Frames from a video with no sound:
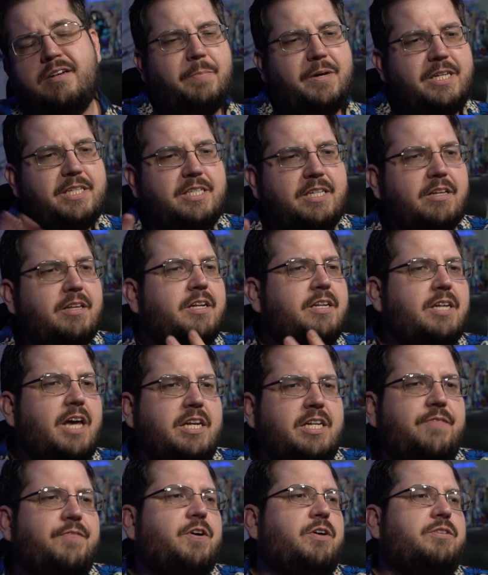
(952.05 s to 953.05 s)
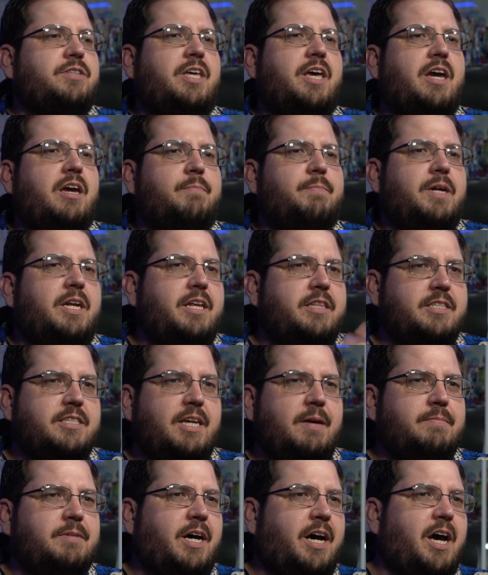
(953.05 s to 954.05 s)
But it's still a difficult thing, but at the
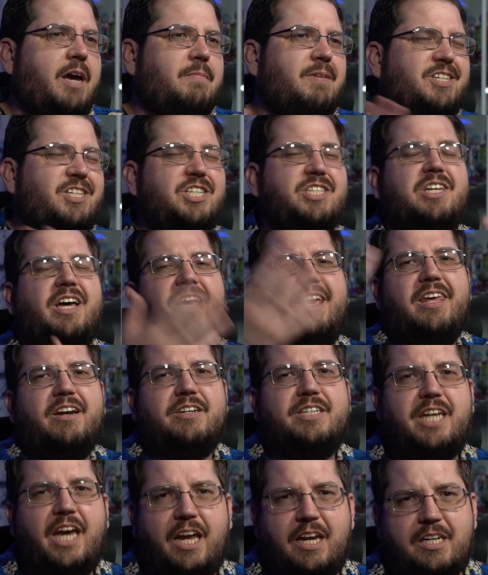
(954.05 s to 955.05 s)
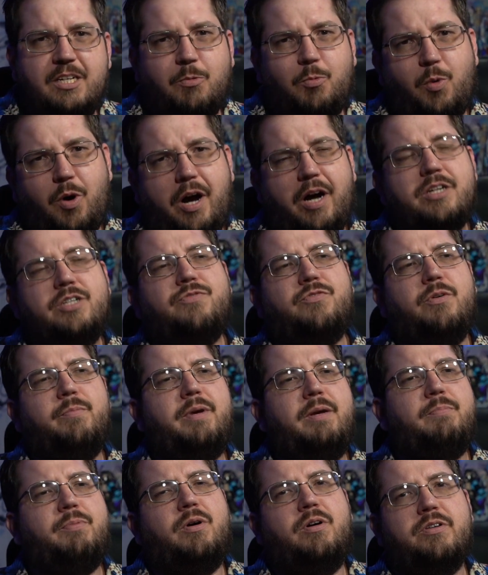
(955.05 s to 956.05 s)
same time, it's just not entertaining to watch for
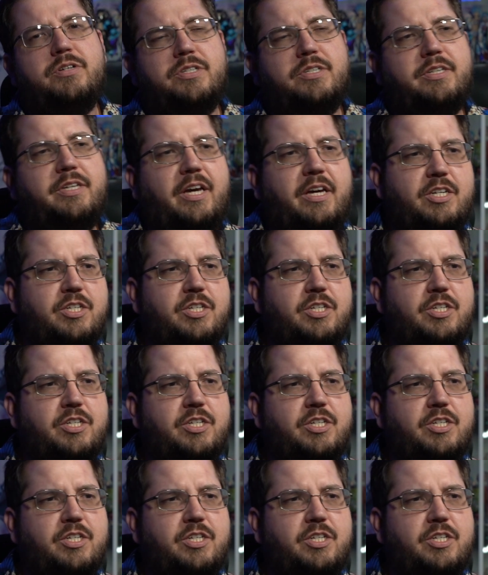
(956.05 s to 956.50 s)
me personally.